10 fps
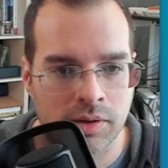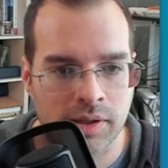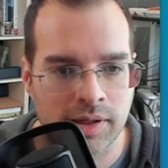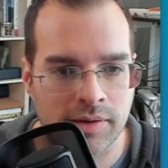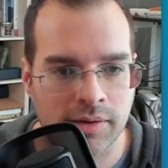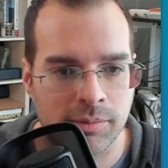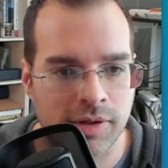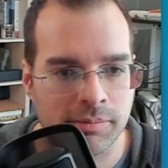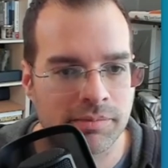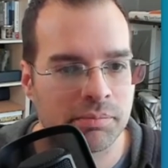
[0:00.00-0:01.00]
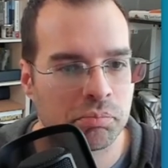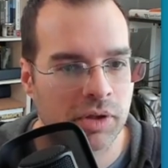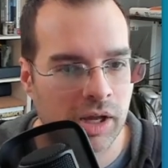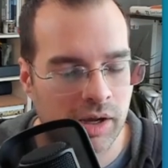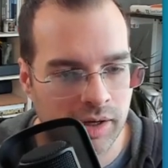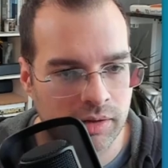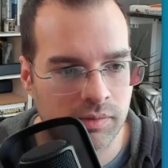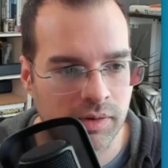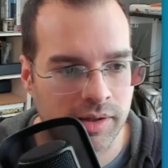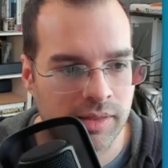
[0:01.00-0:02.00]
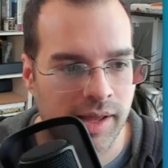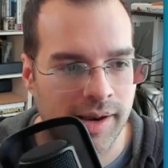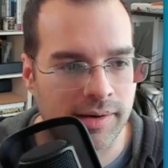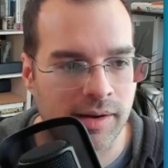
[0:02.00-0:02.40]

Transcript: to get something kind of like that.